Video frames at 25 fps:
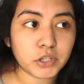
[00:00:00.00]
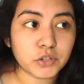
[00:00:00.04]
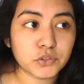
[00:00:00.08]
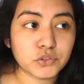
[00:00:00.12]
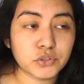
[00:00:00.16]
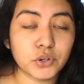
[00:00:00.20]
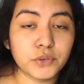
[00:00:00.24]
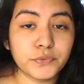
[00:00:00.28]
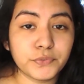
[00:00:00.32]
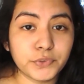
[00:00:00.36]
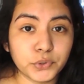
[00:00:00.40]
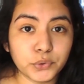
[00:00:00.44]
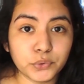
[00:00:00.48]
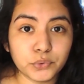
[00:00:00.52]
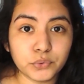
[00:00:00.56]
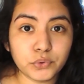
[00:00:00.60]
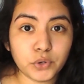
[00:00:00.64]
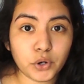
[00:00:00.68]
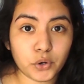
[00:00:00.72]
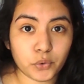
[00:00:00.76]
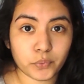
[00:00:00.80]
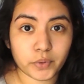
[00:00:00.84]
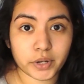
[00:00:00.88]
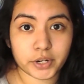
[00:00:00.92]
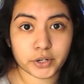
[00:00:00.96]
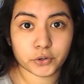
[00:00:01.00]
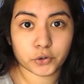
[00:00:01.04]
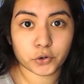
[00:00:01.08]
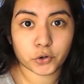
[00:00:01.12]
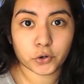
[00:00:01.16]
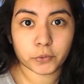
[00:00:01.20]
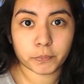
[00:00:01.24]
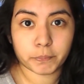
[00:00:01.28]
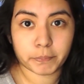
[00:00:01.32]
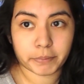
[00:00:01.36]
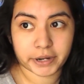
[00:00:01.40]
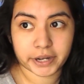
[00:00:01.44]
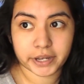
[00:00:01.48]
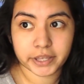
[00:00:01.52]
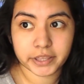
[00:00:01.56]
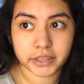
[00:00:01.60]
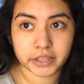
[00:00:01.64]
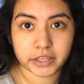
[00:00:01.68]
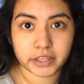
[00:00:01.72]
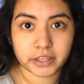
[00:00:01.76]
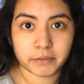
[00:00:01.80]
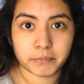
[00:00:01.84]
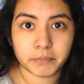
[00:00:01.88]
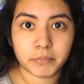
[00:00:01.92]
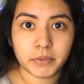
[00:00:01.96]
So if you don't want to go buy
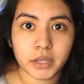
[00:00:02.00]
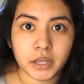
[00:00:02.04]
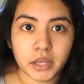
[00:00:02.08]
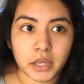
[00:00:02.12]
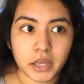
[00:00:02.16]
them